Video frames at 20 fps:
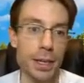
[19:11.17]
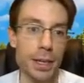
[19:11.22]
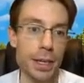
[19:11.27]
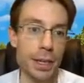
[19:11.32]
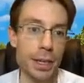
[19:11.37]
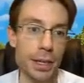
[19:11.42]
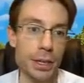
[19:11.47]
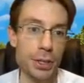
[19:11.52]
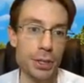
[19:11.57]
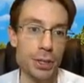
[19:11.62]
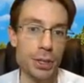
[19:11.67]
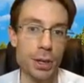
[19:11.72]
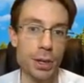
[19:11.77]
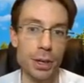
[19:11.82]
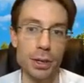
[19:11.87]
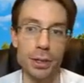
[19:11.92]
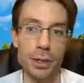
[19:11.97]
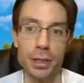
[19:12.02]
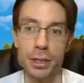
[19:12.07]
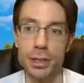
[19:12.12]
and
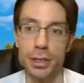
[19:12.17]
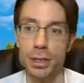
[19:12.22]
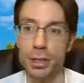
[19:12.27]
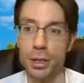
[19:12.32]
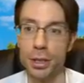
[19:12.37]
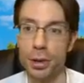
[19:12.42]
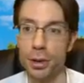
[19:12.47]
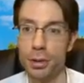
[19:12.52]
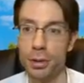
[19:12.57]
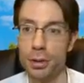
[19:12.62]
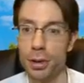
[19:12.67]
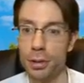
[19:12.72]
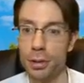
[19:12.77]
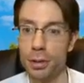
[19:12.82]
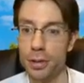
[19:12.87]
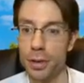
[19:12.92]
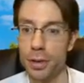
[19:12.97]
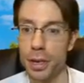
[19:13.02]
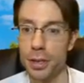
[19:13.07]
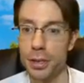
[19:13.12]
Charlotte. So
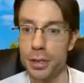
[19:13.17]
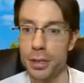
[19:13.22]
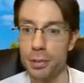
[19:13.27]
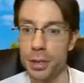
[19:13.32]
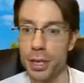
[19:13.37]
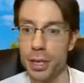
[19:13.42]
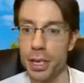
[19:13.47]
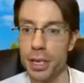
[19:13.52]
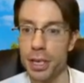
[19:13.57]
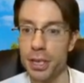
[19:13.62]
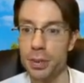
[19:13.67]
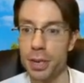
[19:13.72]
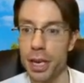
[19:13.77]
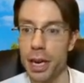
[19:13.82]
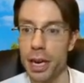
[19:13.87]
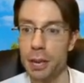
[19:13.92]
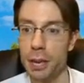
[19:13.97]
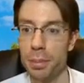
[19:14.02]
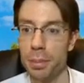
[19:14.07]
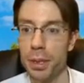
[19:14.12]
we've got some engagement
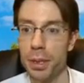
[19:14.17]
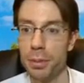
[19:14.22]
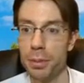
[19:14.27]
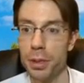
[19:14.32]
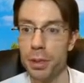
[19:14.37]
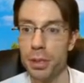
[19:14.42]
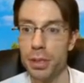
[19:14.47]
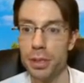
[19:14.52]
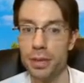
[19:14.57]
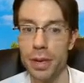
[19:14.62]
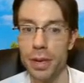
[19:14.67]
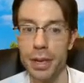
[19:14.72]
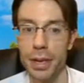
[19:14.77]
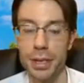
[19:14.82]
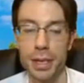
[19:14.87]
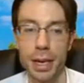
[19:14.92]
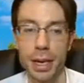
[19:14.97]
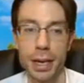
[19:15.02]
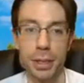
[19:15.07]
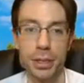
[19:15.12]
happening, which is
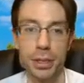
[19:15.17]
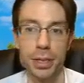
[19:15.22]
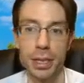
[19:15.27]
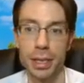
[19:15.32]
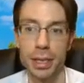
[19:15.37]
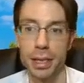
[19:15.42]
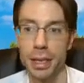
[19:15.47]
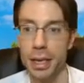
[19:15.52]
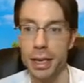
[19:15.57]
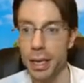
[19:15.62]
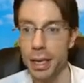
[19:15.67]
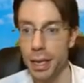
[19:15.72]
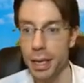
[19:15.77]
fantastic.